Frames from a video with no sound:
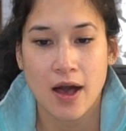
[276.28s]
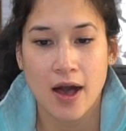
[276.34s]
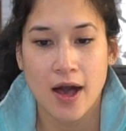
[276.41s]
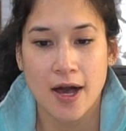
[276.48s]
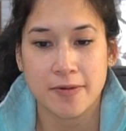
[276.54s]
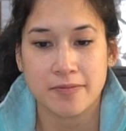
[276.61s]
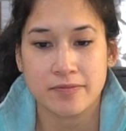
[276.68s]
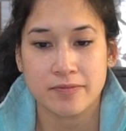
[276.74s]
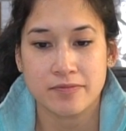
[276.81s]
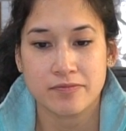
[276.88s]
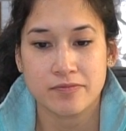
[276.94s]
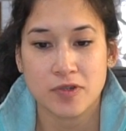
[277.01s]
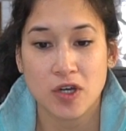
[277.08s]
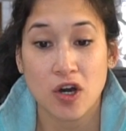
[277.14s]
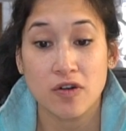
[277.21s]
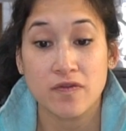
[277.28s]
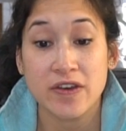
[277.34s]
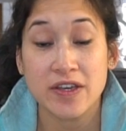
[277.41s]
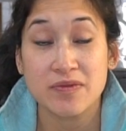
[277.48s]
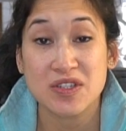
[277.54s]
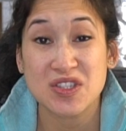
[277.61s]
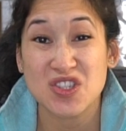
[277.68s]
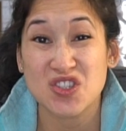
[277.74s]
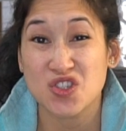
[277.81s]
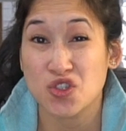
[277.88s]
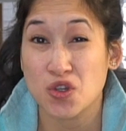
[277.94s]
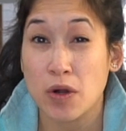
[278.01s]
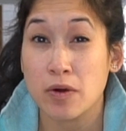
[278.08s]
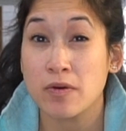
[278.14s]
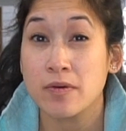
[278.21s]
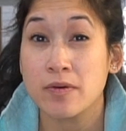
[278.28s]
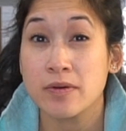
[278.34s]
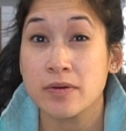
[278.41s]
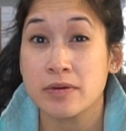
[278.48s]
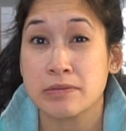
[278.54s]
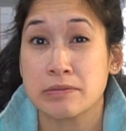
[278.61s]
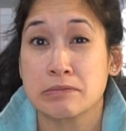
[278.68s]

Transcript: COVID was a struggle.